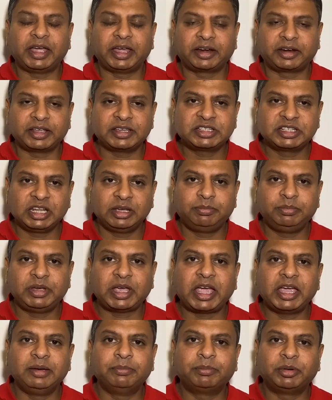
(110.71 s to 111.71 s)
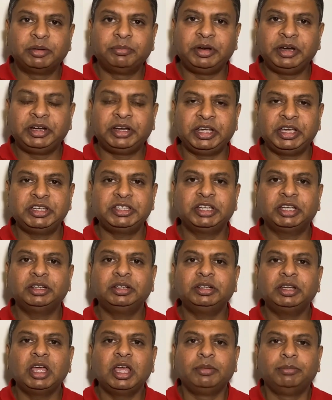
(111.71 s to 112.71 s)
REST API
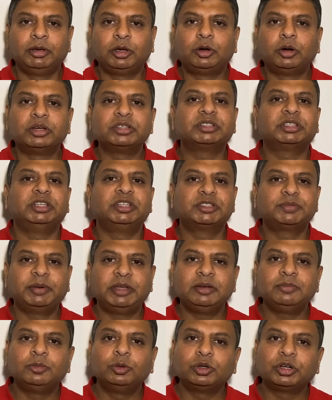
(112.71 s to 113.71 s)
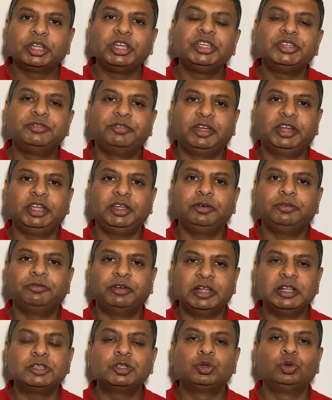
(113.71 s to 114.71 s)
implementation because SpringBoot is very
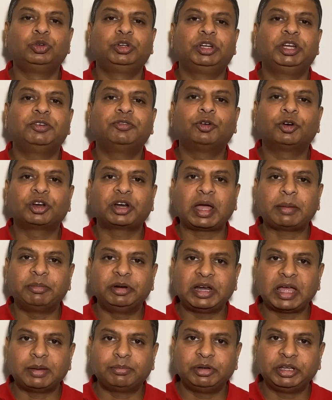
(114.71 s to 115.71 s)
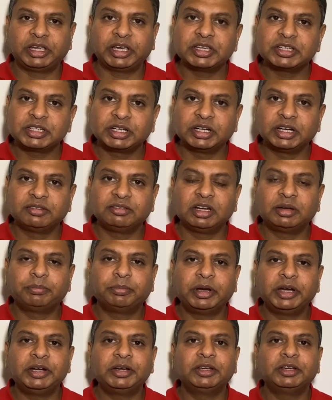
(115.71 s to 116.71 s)
well suited for rapid application
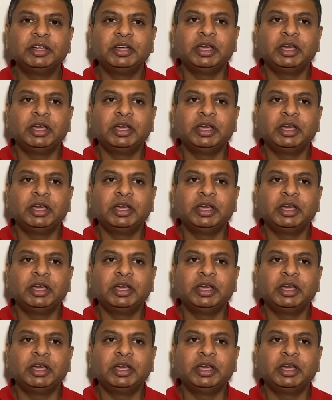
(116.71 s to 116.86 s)
development.